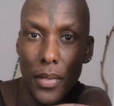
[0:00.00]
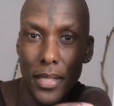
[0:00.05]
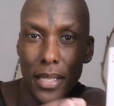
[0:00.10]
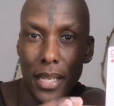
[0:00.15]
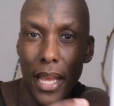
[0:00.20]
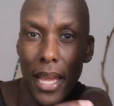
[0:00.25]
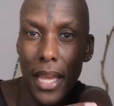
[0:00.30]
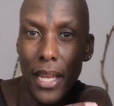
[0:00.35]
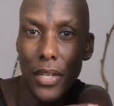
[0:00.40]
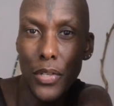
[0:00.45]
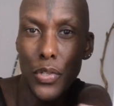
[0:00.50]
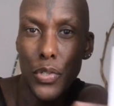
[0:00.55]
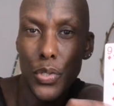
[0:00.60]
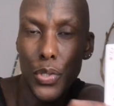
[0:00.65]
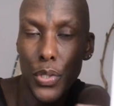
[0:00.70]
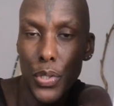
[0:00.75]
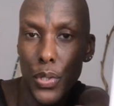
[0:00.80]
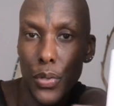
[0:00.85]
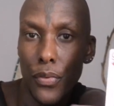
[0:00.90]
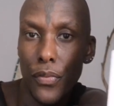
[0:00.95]
It's an end
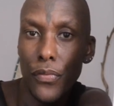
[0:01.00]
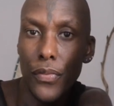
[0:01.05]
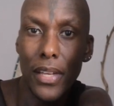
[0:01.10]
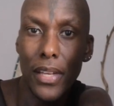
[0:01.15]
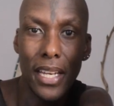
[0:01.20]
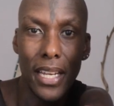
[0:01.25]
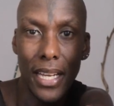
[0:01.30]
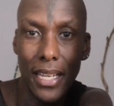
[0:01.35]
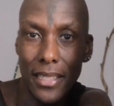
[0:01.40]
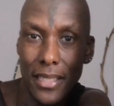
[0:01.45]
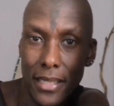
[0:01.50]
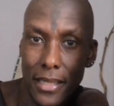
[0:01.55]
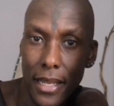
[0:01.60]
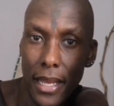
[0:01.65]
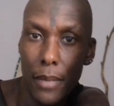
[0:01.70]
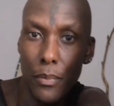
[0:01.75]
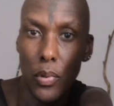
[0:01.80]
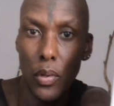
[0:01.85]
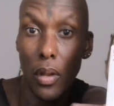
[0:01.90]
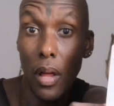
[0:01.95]
to you feeling
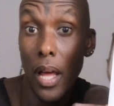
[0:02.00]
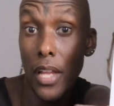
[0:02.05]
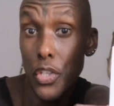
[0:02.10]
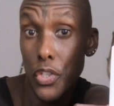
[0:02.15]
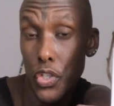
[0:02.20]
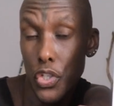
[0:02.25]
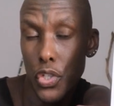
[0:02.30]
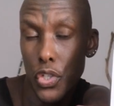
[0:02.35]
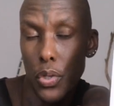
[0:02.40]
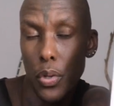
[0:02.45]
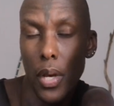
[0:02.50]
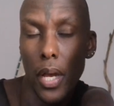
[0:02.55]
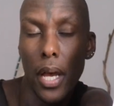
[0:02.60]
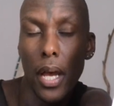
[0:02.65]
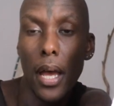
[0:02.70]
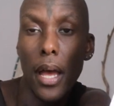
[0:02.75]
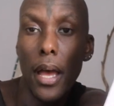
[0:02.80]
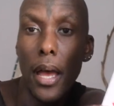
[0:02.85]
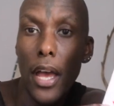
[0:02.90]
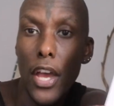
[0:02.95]
unstable or
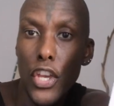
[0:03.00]
unsure.